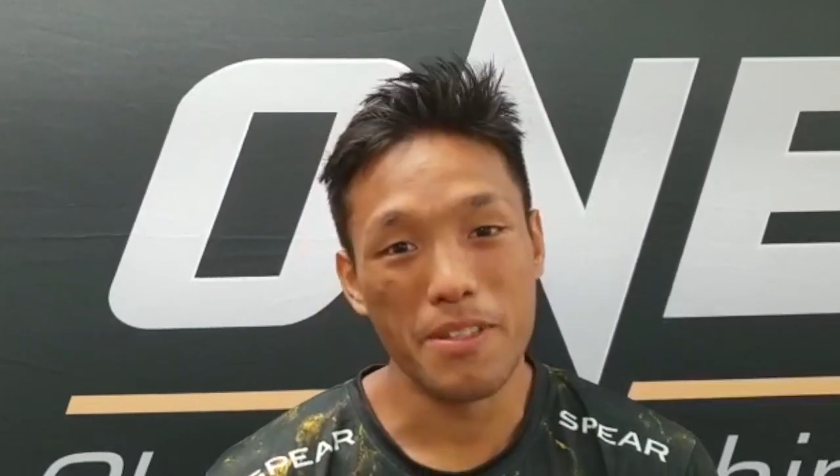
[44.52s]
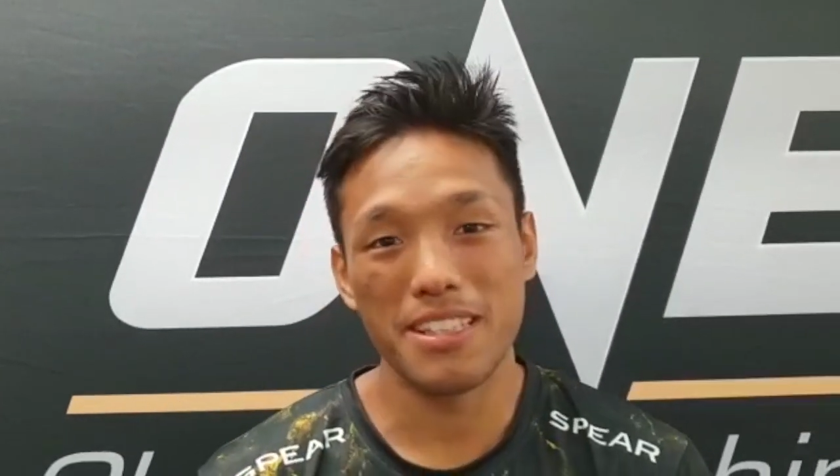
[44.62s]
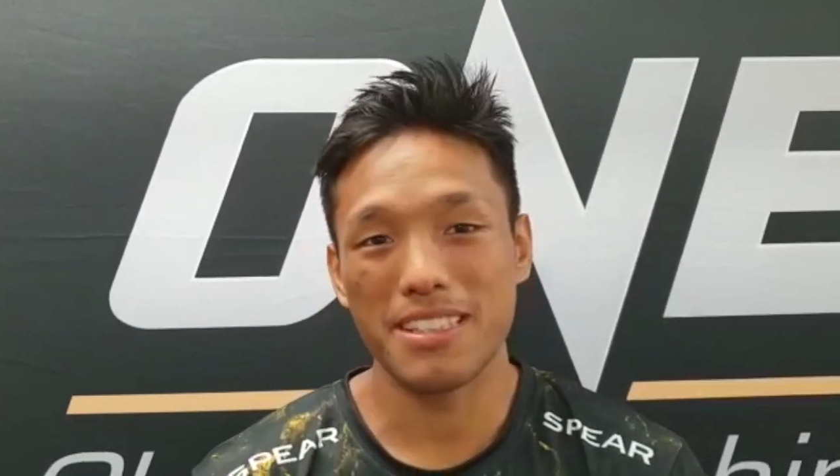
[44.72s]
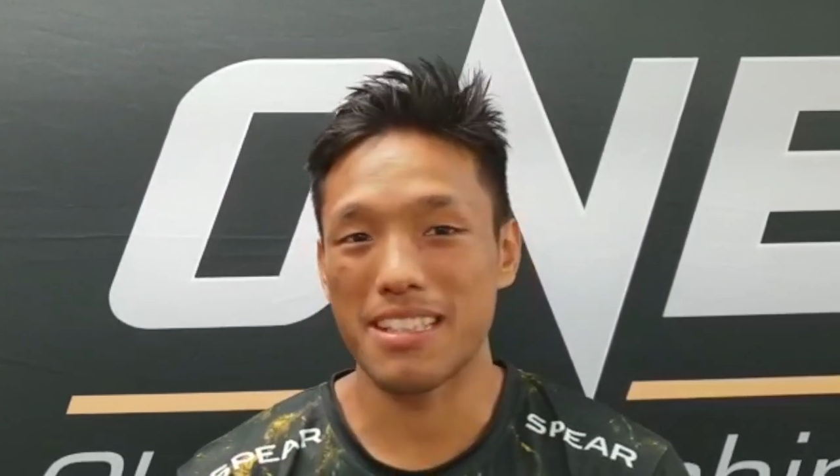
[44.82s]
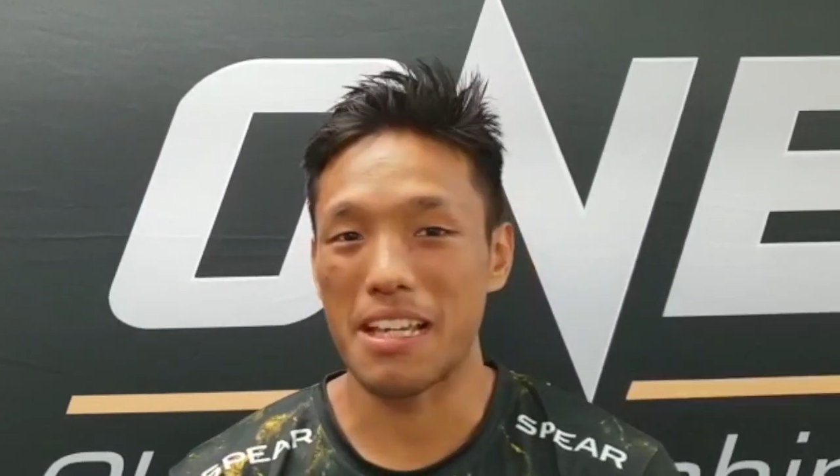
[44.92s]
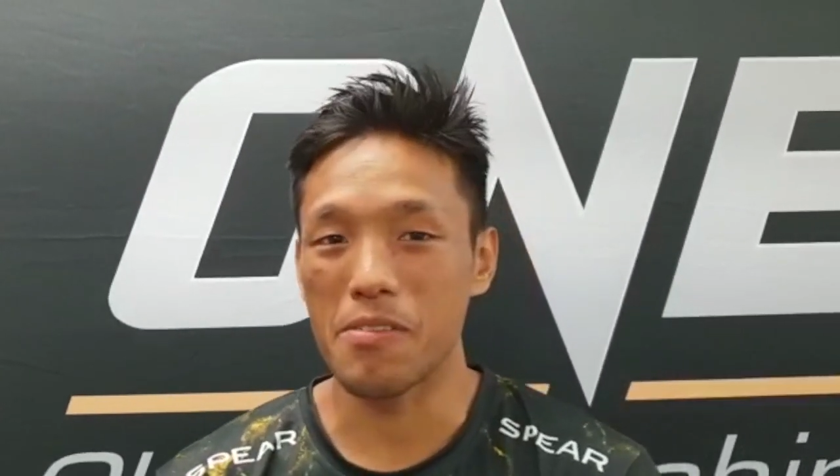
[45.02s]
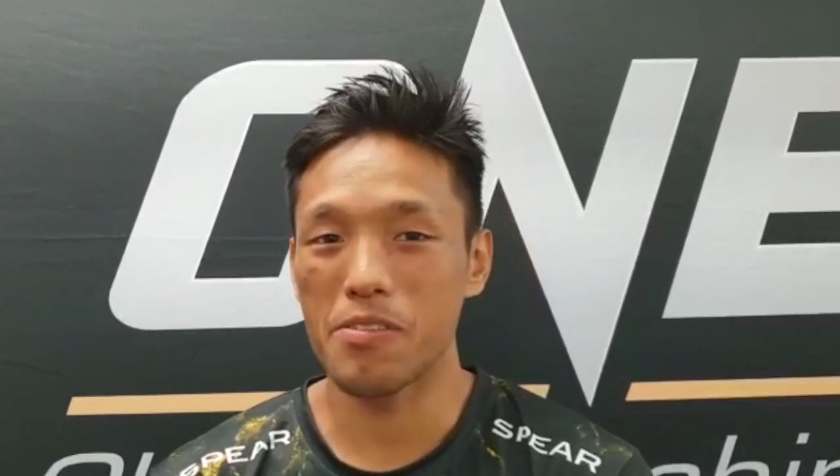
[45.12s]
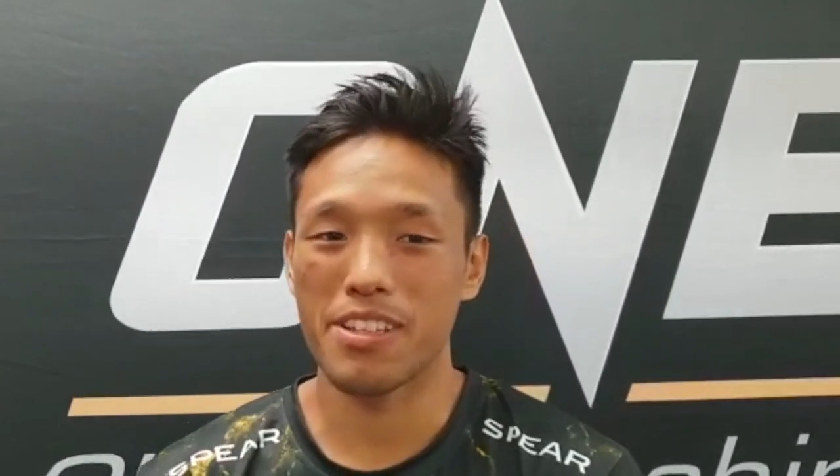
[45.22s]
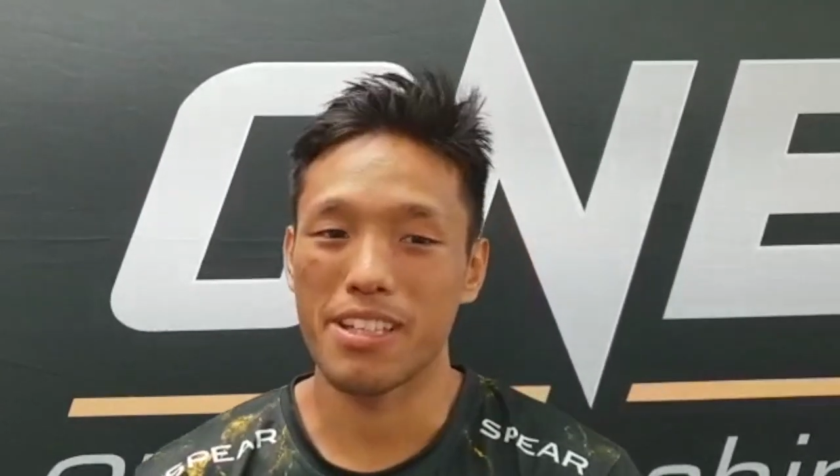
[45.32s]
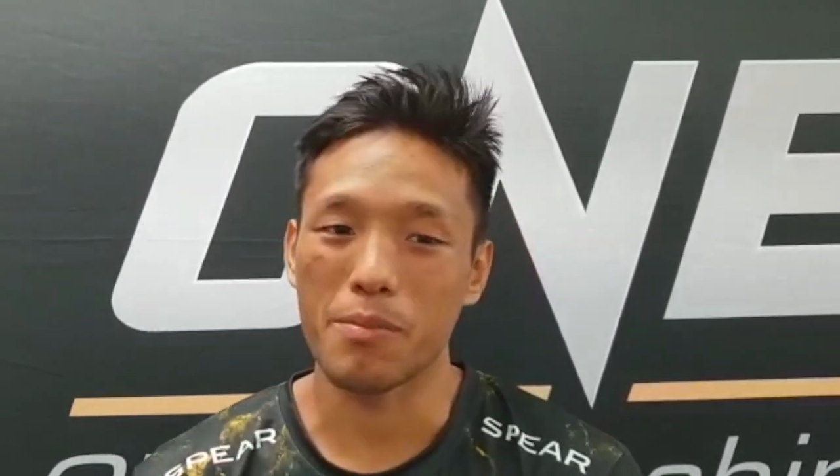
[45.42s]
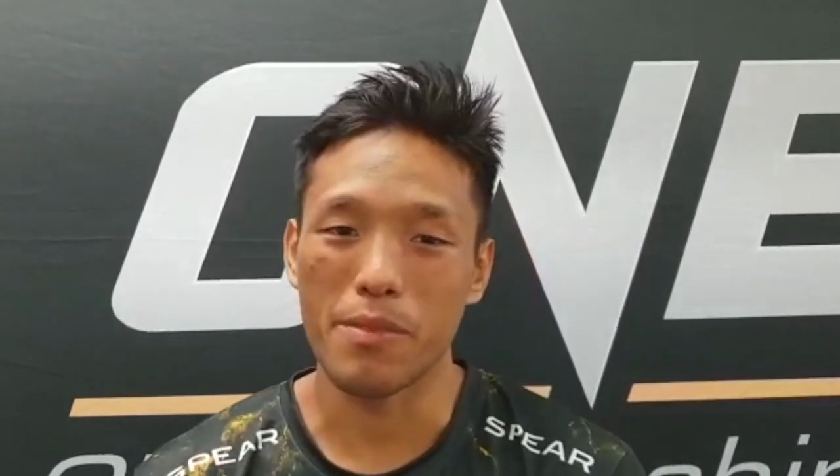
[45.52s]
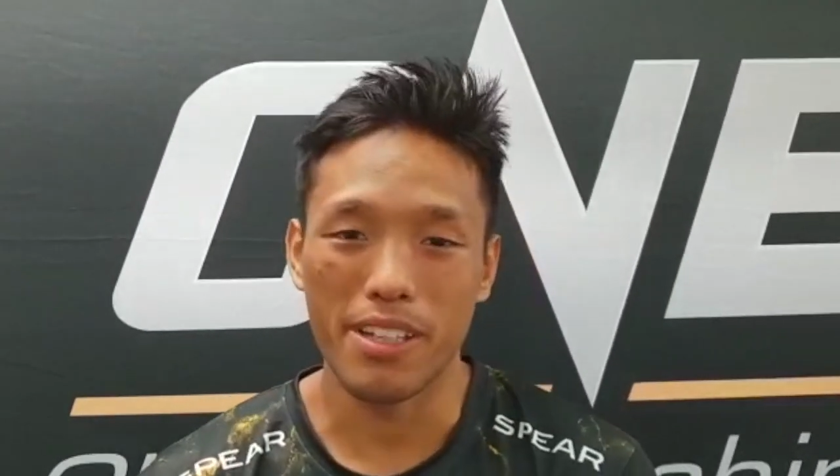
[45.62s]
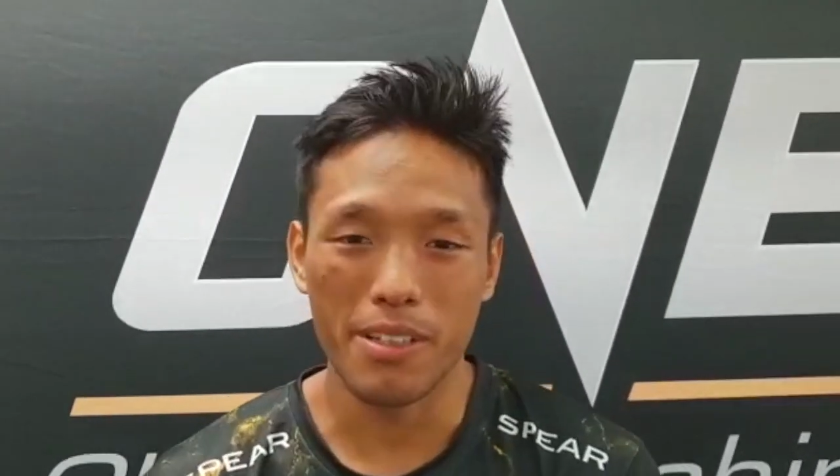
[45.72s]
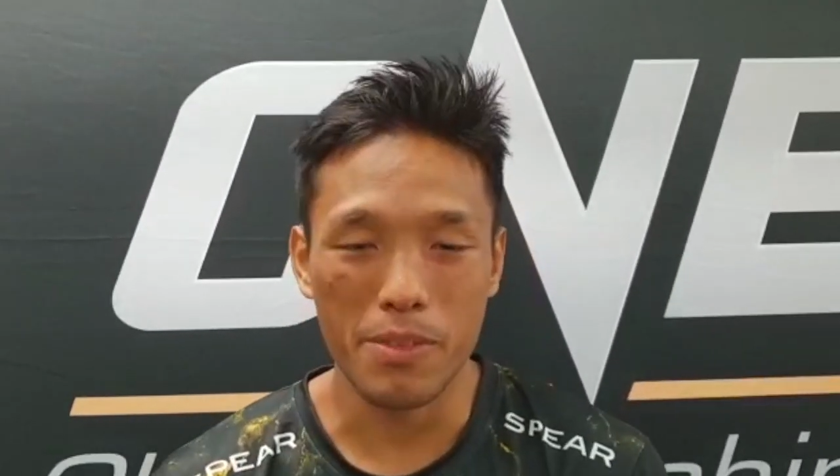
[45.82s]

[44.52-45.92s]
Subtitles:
It means everything, man.